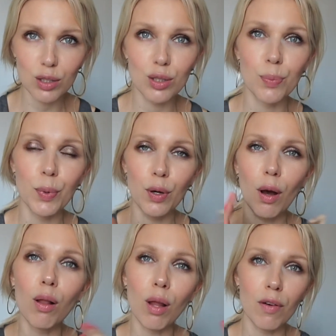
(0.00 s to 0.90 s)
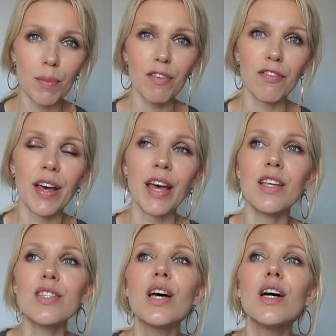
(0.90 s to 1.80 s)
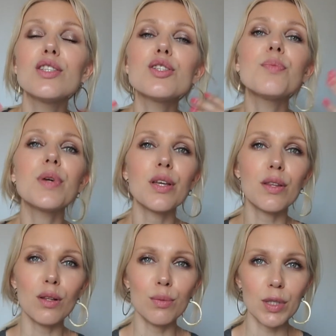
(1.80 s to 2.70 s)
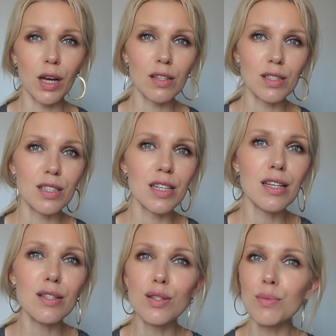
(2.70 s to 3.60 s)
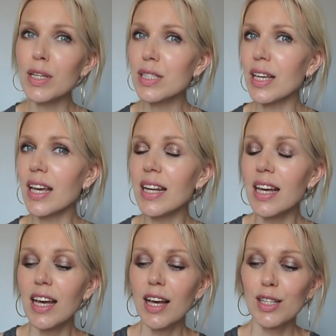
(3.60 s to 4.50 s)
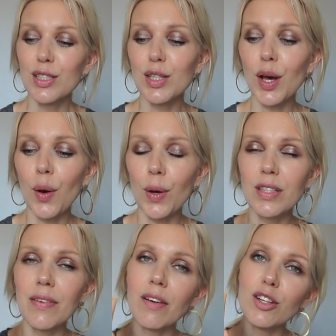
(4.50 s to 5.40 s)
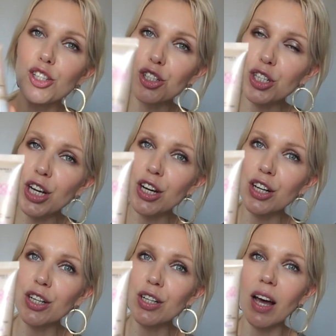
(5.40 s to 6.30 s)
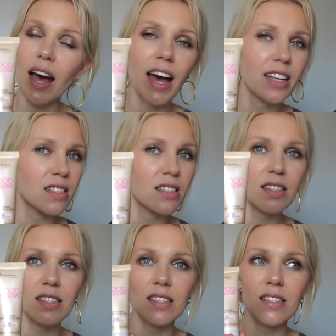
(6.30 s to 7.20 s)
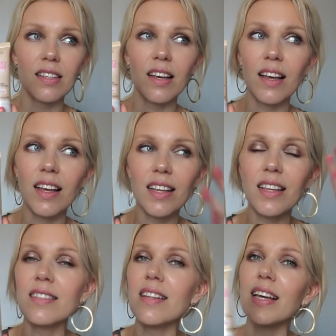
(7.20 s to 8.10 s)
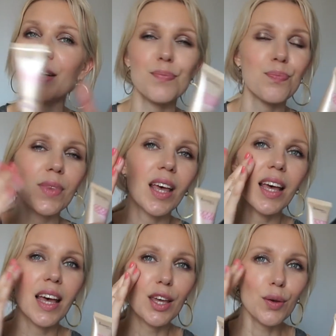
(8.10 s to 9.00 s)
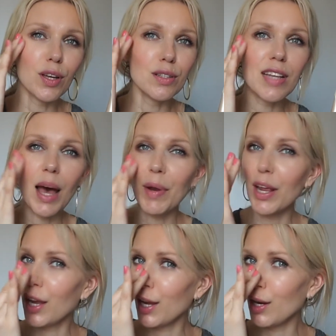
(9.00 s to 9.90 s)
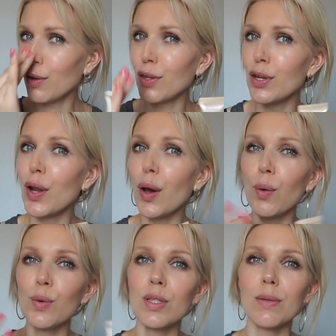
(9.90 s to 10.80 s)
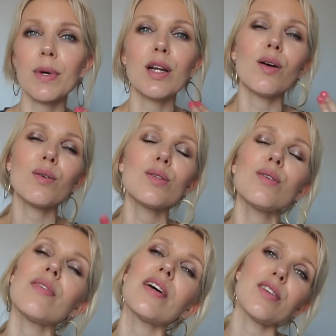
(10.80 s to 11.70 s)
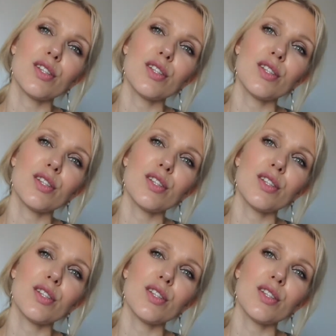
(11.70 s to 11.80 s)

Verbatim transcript: to put all over my face to bring the luminosity to my skin. So it's very sheer, it's, it's like you can dab it here on the nose, but it's also very